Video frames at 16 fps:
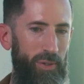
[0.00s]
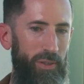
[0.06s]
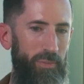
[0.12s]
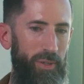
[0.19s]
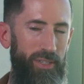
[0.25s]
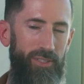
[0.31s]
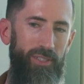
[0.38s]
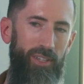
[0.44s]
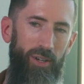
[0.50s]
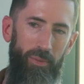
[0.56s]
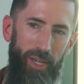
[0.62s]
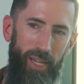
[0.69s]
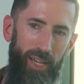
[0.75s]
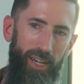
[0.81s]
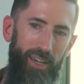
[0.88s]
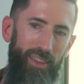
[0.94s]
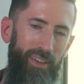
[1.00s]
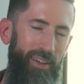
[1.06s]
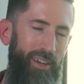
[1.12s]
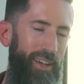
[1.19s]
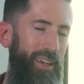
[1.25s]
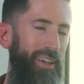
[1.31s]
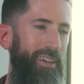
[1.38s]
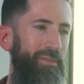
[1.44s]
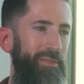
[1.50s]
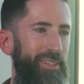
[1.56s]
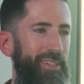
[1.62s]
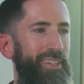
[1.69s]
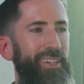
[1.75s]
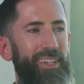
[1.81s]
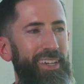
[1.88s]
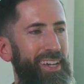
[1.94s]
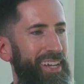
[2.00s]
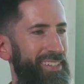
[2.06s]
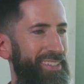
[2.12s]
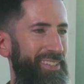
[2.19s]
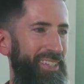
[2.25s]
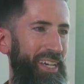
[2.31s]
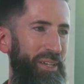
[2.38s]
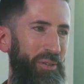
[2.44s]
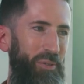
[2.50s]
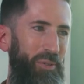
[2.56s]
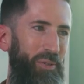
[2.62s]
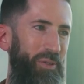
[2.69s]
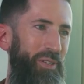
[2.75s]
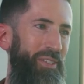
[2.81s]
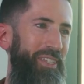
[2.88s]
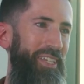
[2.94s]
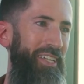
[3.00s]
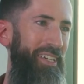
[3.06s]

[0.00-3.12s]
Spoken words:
with me. She's like, oh my God, there I am. It's just kind of cool to see.